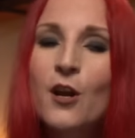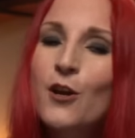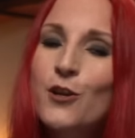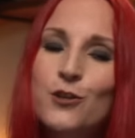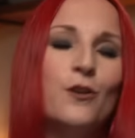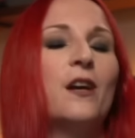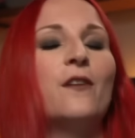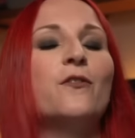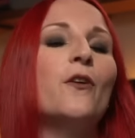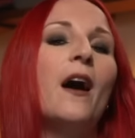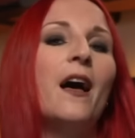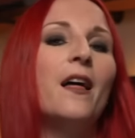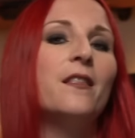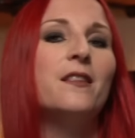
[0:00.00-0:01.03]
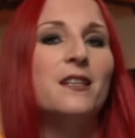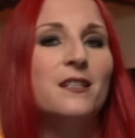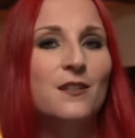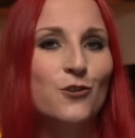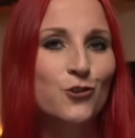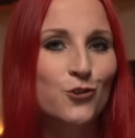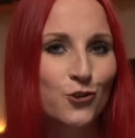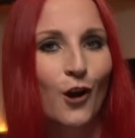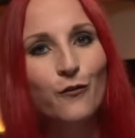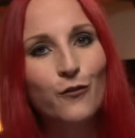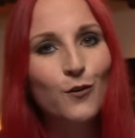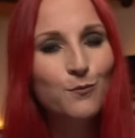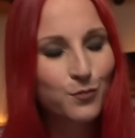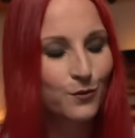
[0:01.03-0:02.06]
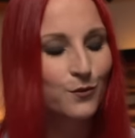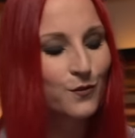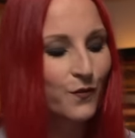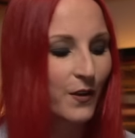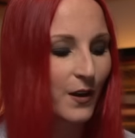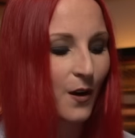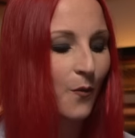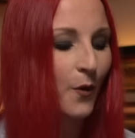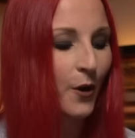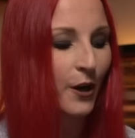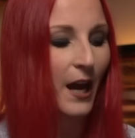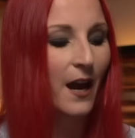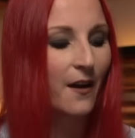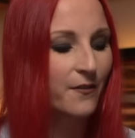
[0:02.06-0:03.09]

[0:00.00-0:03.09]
So if you add this shuffle blues feel, we're going to have